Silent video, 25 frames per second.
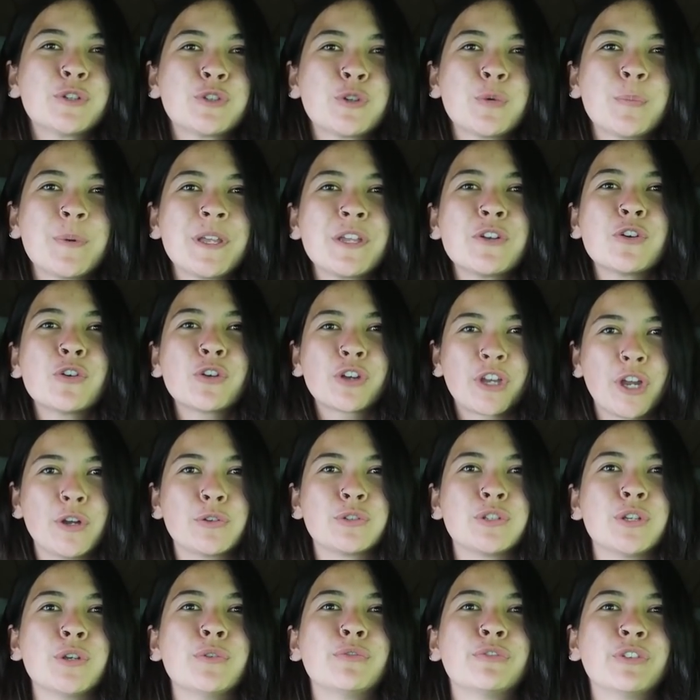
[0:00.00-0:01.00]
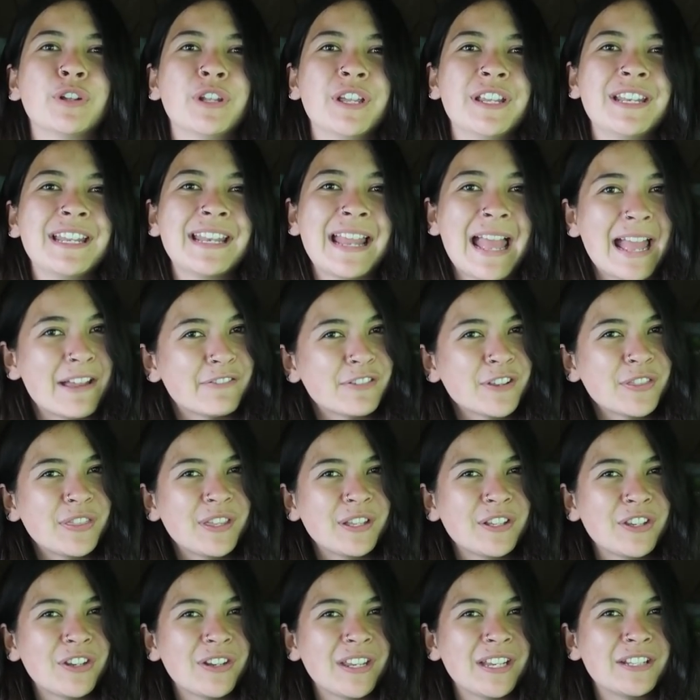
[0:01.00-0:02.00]
which will be your go-to for learning
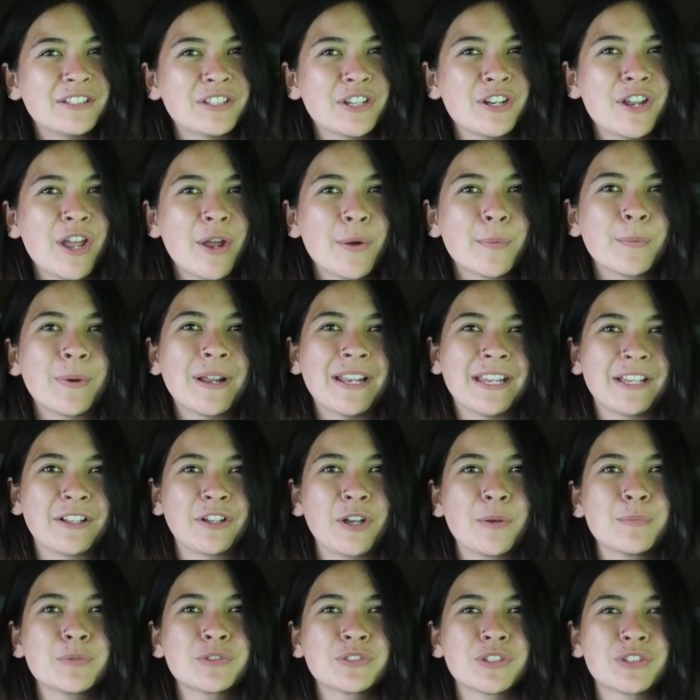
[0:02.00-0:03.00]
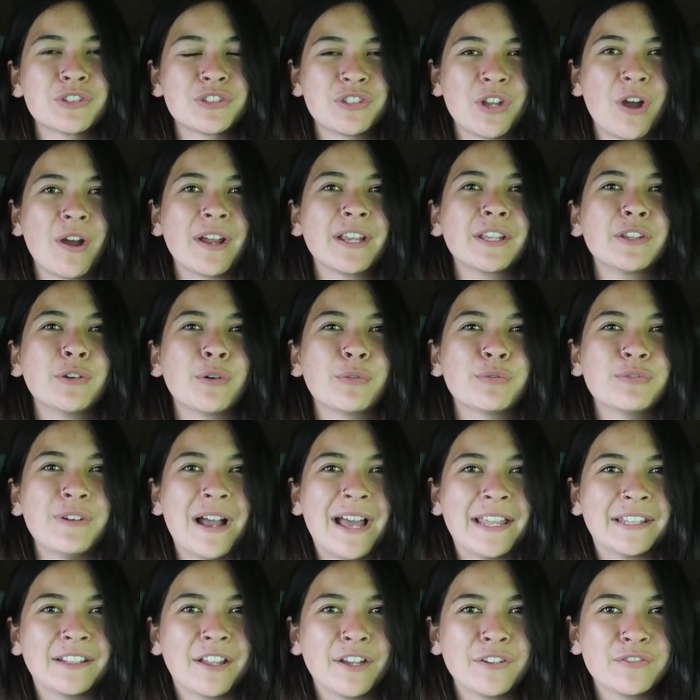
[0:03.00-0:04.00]
everything you need to know when it comes to starting your
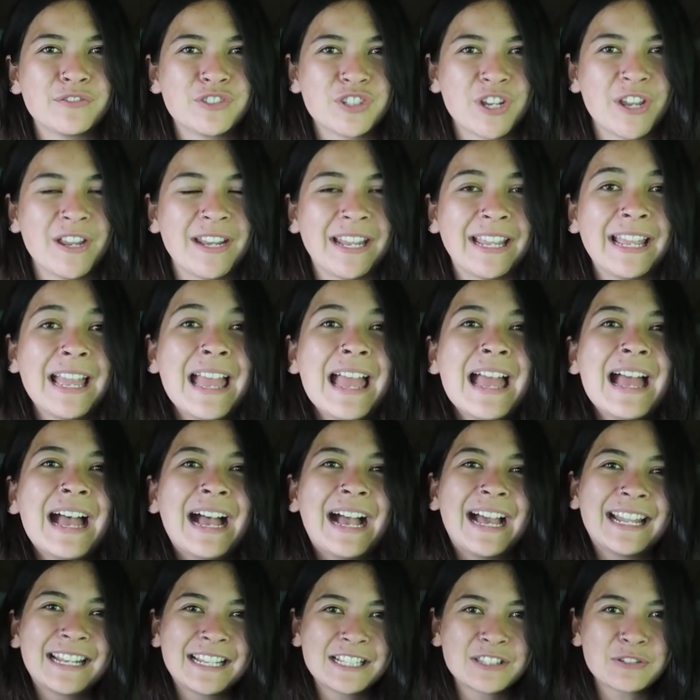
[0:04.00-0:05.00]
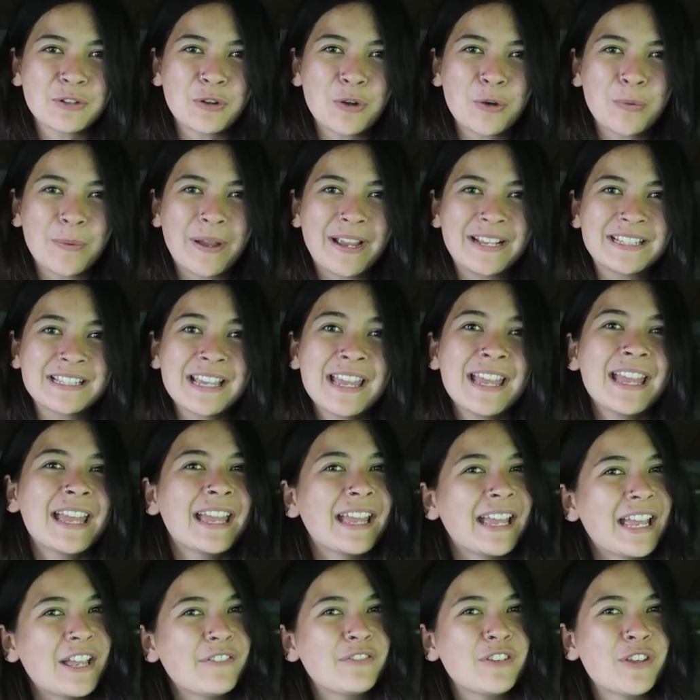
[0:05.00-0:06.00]
van life journey. And as always,
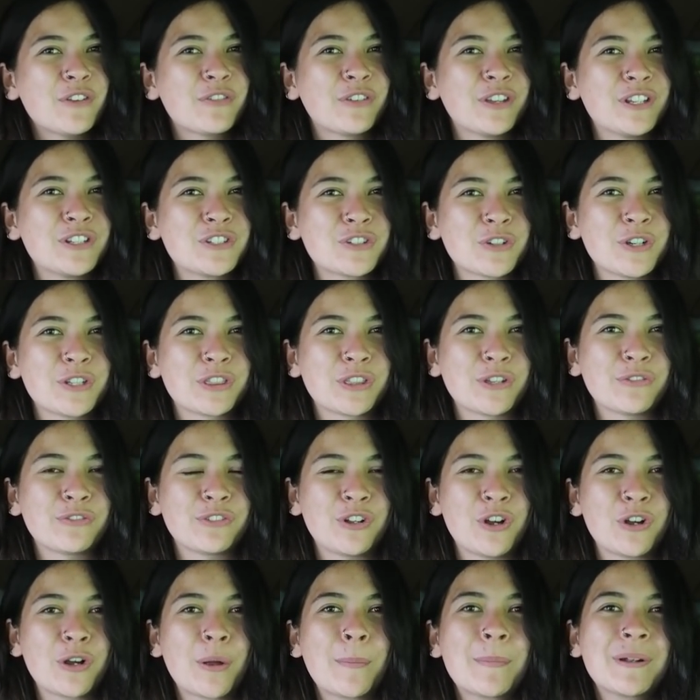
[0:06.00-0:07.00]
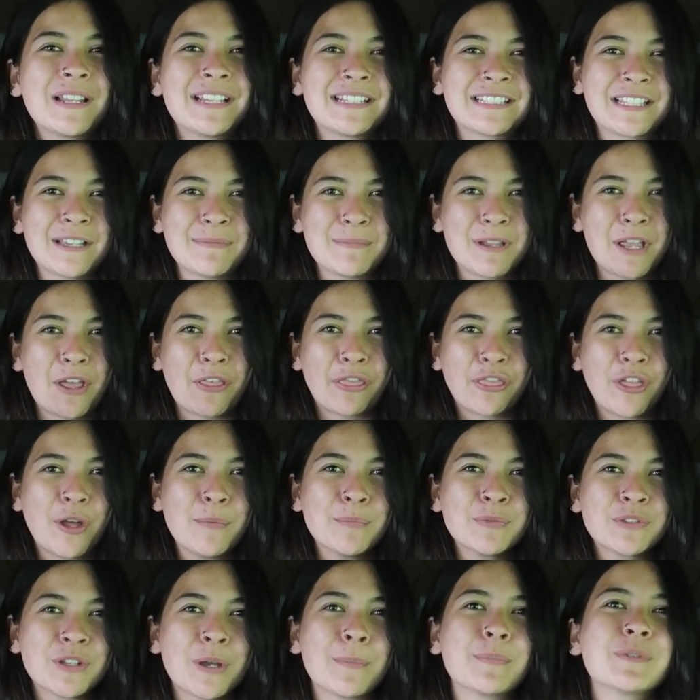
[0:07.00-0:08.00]
if you've enjoyed the vlog, please give me a
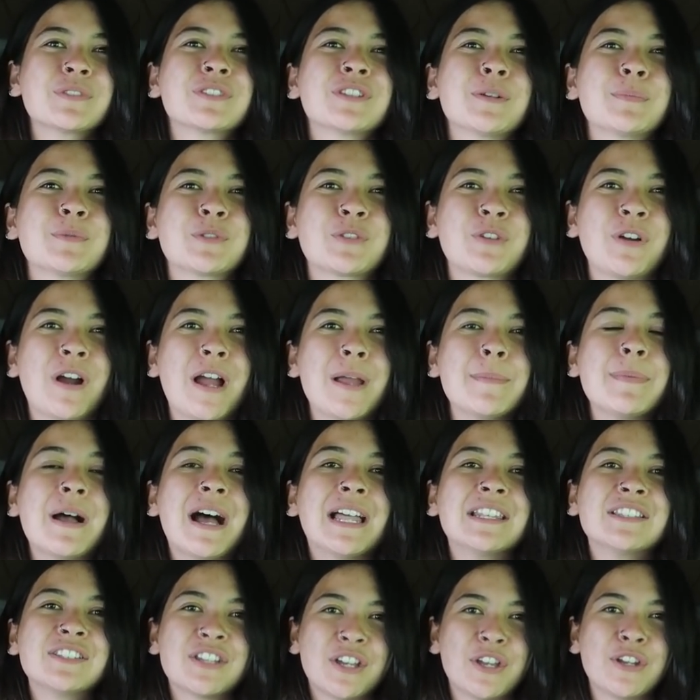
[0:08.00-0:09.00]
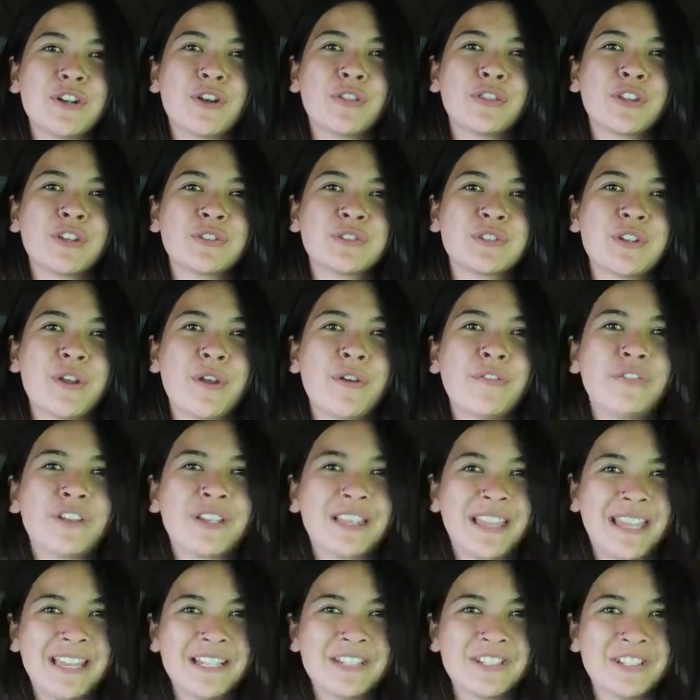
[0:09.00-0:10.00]
thumbs up, subscribe and turn on those
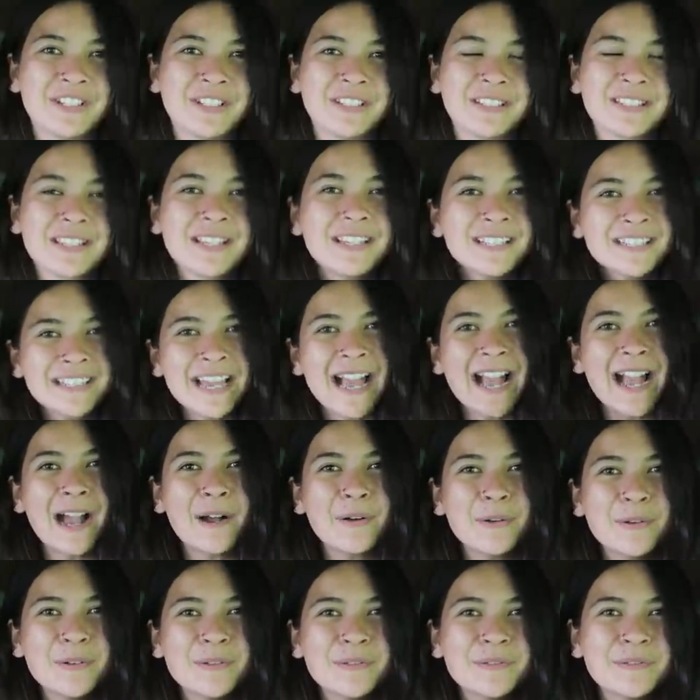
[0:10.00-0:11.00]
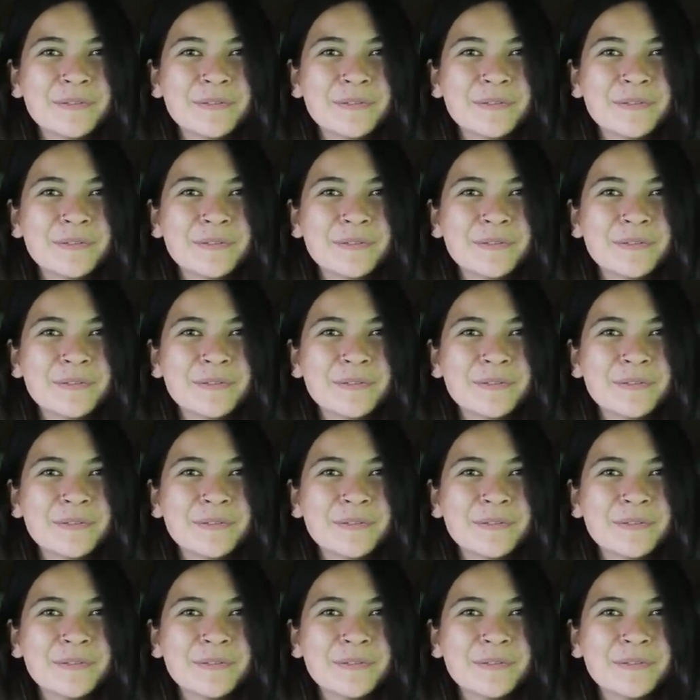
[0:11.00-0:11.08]
notifications. Ciao!